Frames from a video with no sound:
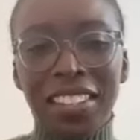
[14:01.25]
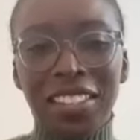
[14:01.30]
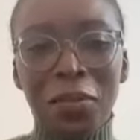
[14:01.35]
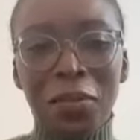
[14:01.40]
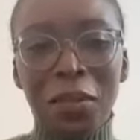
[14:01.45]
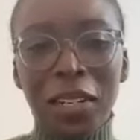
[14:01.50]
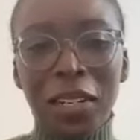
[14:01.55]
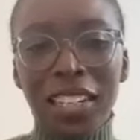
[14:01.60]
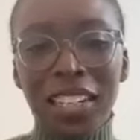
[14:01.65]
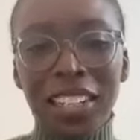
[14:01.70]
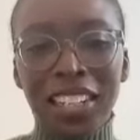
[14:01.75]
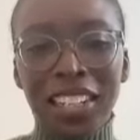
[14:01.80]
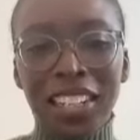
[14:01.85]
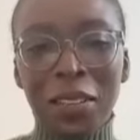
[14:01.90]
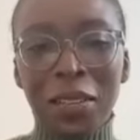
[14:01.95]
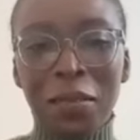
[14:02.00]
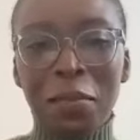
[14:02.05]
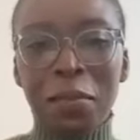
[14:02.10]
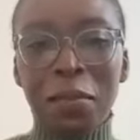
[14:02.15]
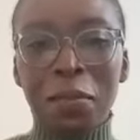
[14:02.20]
So many
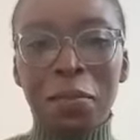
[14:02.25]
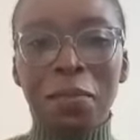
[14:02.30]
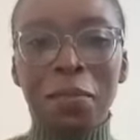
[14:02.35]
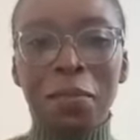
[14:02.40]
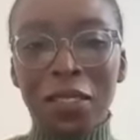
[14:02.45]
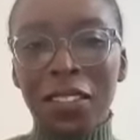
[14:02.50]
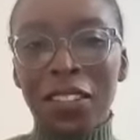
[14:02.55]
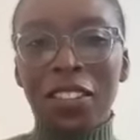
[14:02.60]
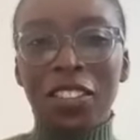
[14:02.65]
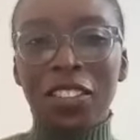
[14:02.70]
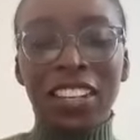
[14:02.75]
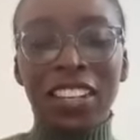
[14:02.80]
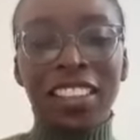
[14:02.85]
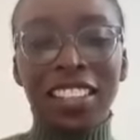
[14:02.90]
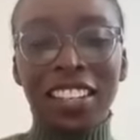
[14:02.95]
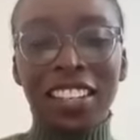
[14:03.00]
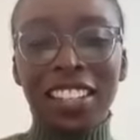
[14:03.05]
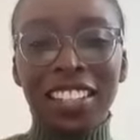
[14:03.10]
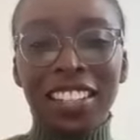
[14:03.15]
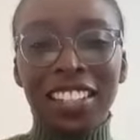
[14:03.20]
great
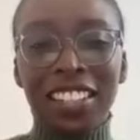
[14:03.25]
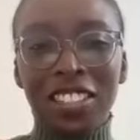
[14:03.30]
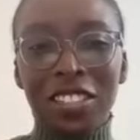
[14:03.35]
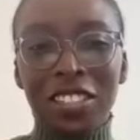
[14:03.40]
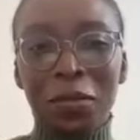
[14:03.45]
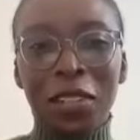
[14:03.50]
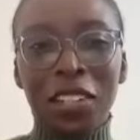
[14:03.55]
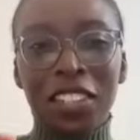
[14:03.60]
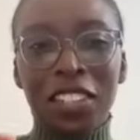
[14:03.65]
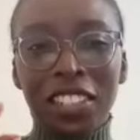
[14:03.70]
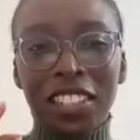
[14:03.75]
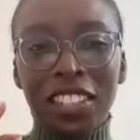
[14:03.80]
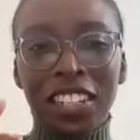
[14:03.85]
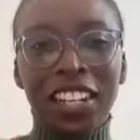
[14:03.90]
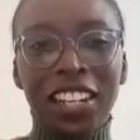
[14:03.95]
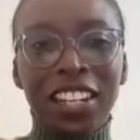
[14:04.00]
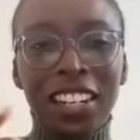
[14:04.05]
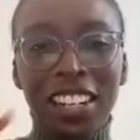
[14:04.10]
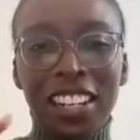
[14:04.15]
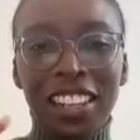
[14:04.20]
things that you
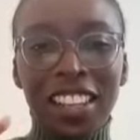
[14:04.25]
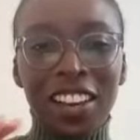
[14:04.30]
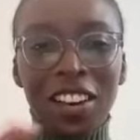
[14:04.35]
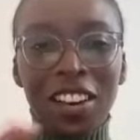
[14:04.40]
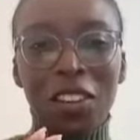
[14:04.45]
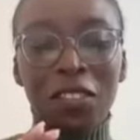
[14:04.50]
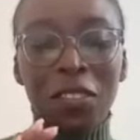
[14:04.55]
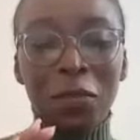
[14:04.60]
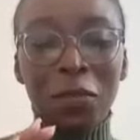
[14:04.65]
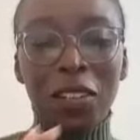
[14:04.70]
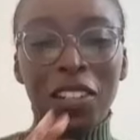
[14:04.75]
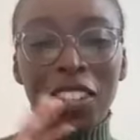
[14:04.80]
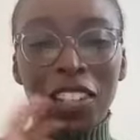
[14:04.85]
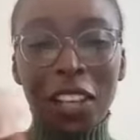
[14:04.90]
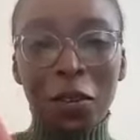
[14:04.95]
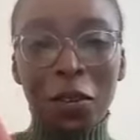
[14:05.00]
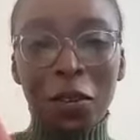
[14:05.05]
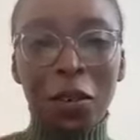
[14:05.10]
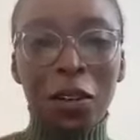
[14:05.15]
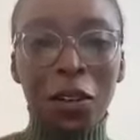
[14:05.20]
mentioned, that all of you mentioned,
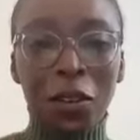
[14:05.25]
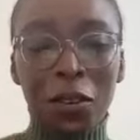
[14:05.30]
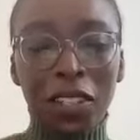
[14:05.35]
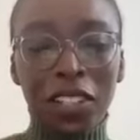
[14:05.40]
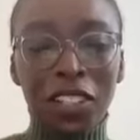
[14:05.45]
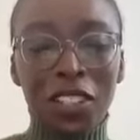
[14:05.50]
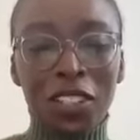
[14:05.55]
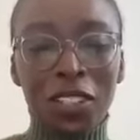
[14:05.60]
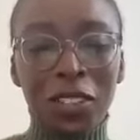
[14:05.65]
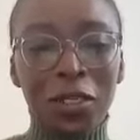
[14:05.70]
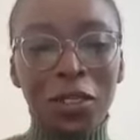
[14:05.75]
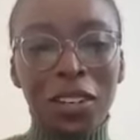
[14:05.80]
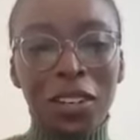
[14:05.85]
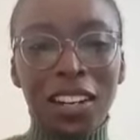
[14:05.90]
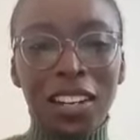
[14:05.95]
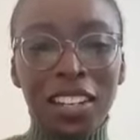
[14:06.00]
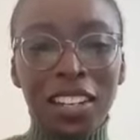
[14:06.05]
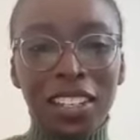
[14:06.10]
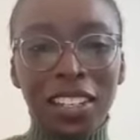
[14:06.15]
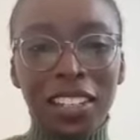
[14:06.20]
that we're going
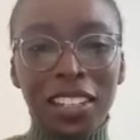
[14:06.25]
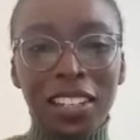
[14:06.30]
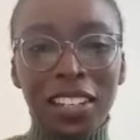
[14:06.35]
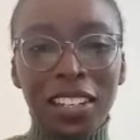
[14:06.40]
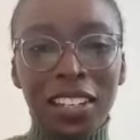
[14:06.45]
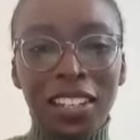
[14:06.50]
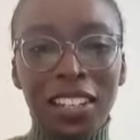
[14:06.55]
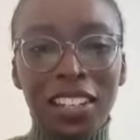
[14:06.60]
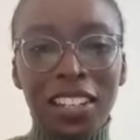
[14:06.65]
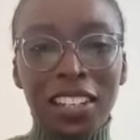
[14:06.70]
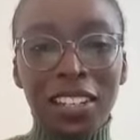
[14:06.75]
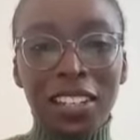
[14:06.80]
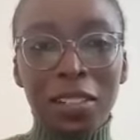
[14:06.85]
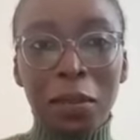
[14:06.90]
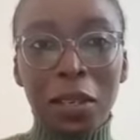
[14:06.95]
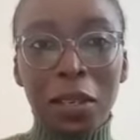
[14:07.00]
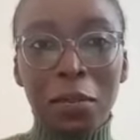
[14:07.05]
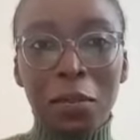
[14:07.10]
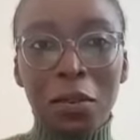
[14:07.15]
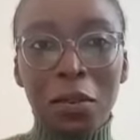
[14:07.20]
to
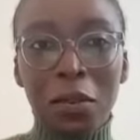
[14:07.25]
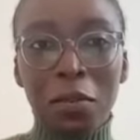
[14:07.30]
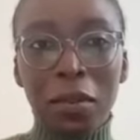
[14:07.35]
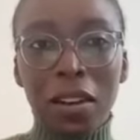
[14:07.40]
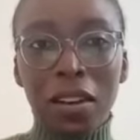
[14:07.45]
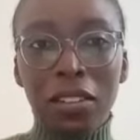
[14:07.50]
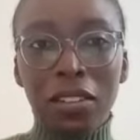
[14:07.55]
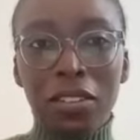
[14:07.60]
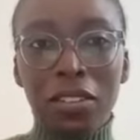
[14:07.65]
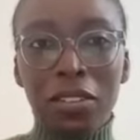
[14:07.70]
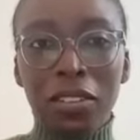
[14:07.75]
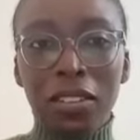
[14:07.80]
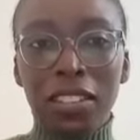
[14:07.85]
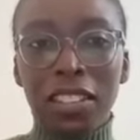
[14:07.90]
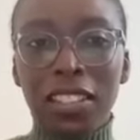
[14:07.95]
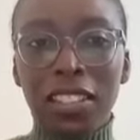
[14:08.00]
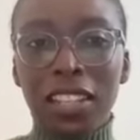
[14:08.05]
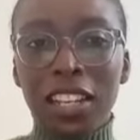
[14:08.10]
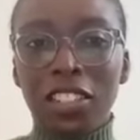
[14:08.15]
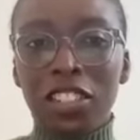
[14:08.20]
speak more about during
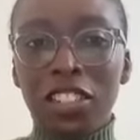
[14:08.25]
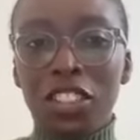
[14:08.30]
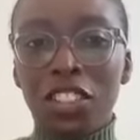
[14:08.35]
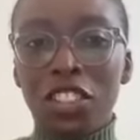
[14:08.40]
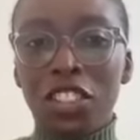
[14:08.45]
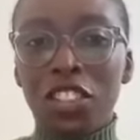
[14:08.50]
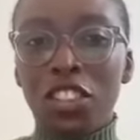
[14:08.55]
this session.